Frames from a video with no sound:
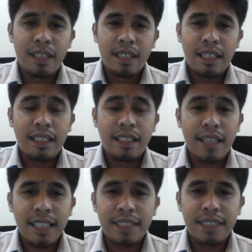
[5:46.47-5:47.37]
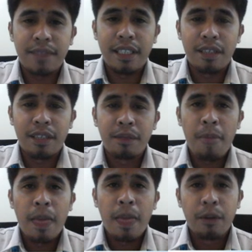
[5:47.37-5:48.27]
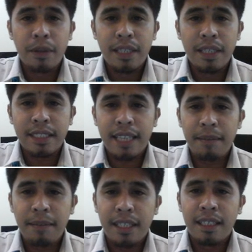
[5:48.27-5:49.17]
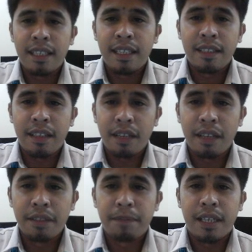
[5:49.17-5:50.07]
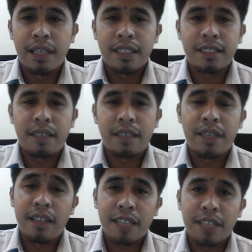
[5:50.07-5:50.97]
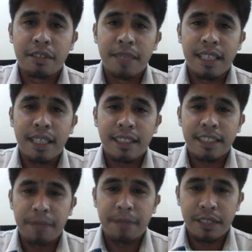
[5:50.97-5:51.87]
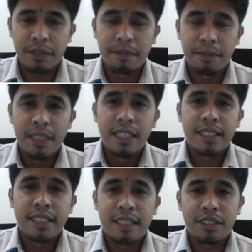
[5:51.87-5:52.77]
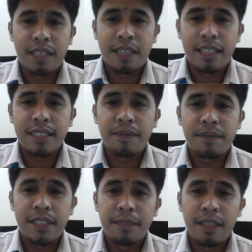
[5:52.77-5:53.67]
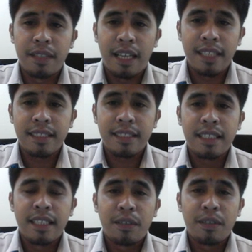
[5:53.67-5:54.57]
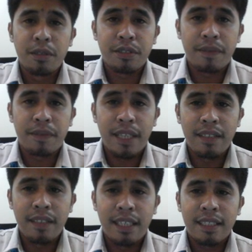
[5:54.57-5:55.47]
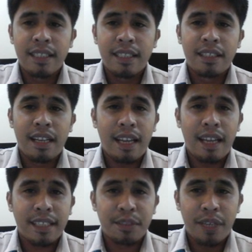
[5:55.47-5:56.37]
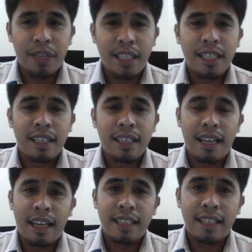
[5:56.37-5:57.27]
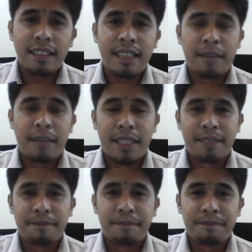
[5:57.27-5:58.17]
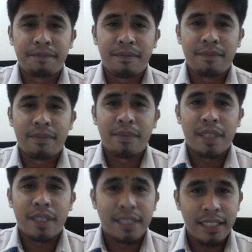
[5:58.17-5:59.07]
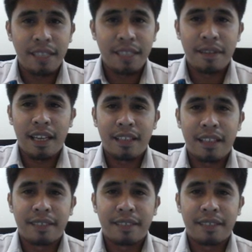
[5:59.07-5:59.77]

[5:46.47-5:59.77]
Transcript: In the next video, we will examine the other parts of the electromagnetic spectrum, such as visible light, ultraviolet, X-ray, and gamma. See you there.